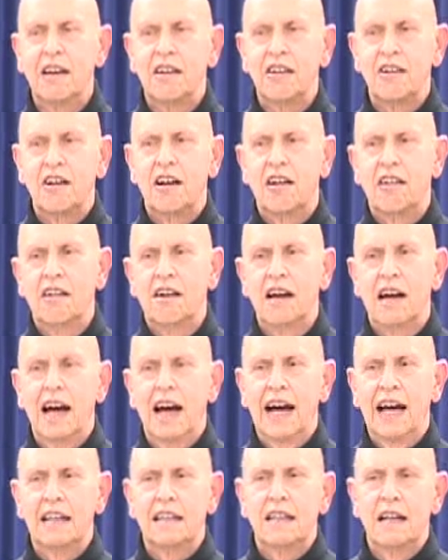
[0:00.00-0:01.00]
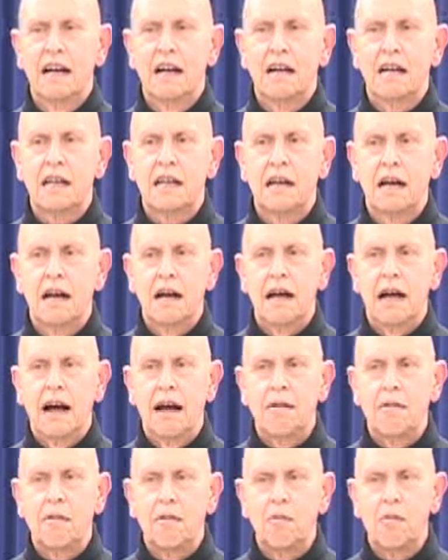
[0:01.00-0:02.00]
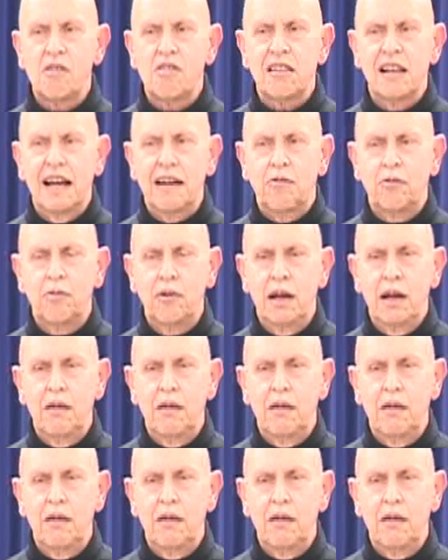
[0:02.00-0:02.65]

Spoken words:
you know, and I was like